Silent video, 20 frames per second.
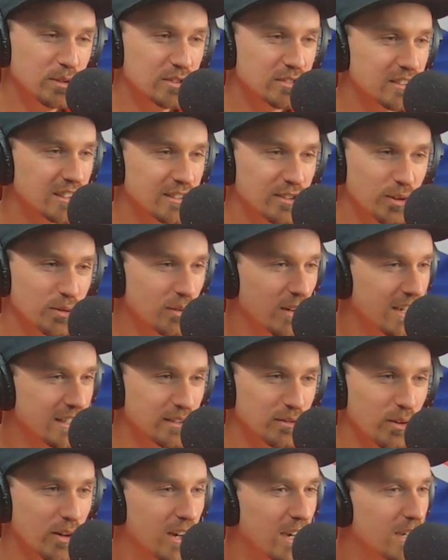music, you're
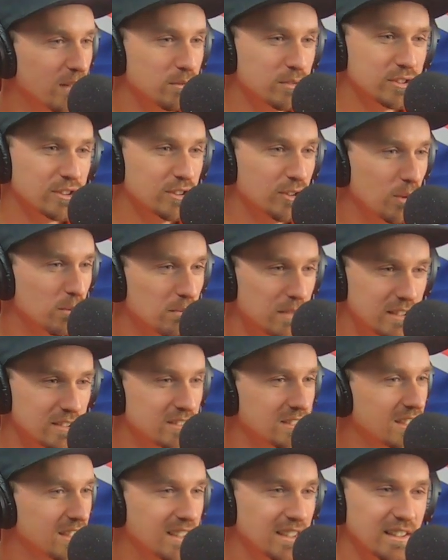writing rhymes, you're
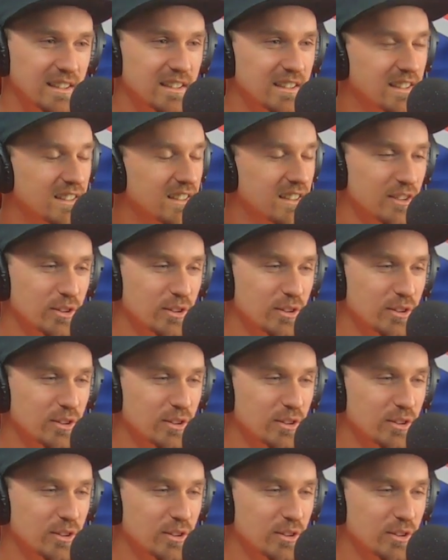mixing